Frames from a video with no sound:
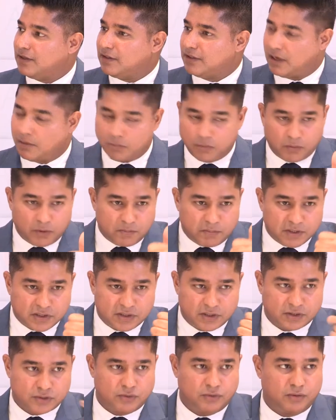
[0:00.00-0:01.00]
The number one
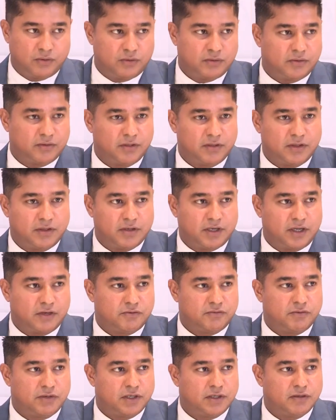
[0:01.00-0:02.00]
business school in the
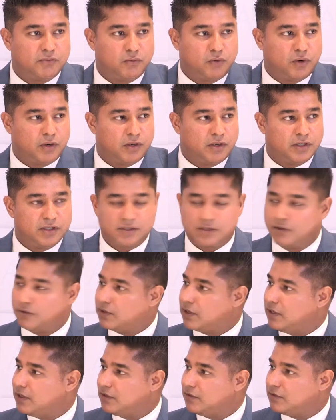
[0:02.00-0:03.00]
country, Wharton, is
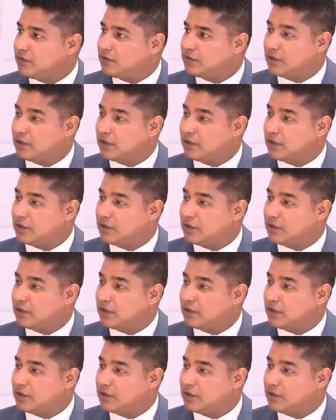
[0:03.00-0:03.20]
located there.